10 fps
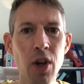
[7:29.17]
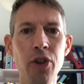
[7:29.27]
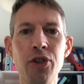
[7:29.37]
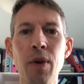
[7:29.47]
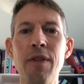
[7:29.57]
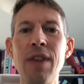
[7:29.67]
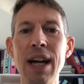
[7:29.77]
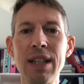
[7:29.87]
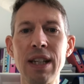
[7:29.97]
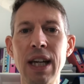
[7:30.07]
So if
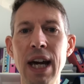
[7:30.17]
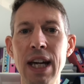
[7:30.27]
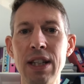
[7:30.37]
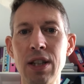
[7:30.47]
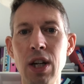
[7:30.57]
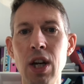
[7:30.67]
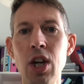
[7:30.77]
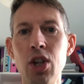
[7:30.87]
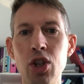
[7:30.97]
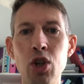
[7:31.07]
that's the case,
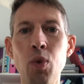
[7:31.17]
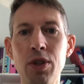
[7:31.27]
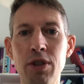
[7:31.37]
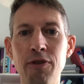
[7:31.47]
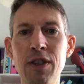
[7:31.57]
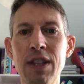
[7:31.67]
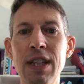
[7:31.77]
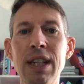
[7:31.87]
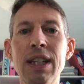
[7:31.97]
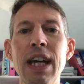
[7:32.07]
you want to
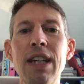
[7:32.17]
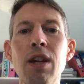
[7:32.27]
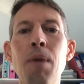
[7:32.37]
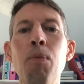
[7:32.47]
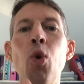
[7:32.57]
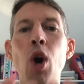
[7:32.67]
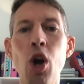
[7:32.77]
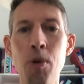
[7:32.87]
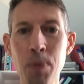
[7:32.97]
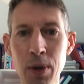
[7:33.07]
facilitate a more
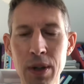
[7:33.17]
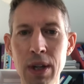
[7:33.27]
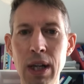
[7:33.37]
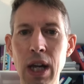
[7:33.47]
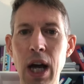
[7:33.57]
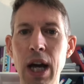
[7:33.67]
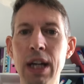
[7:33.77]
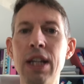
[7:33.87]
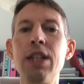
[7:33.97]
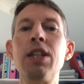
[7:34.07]
open
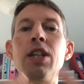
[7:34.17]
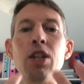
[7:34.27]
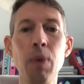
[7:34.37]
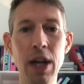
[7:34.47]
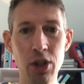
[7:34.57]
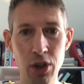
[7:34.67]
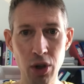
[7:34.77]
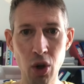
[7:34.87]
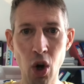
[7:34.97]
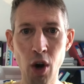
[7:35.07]

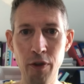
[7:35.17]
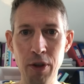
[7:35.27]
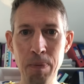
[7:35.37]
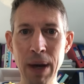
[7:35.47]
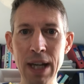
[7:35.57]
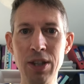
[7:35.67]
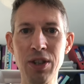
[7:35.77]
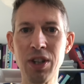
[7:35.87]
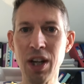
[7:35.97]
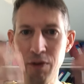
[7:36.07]
continuation of the
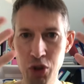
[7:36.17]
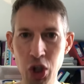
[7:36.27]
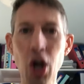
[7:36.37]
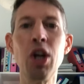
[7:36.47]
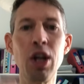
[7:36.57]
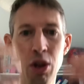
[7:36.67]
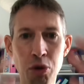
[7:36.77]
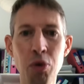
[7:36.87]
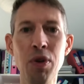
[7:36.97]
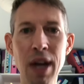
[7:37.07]
patient's kind of journey
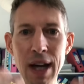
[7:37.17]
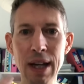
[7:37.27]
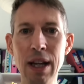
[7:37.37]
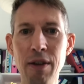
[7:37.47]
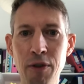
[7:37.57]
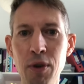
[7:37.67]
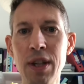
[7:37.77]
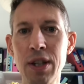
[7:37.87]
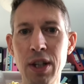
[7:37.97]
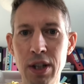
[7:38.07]
through
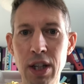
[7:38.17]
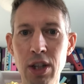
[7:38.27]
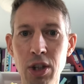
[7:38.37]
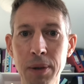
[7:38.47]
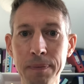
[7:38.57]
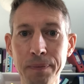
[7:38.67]
this condition.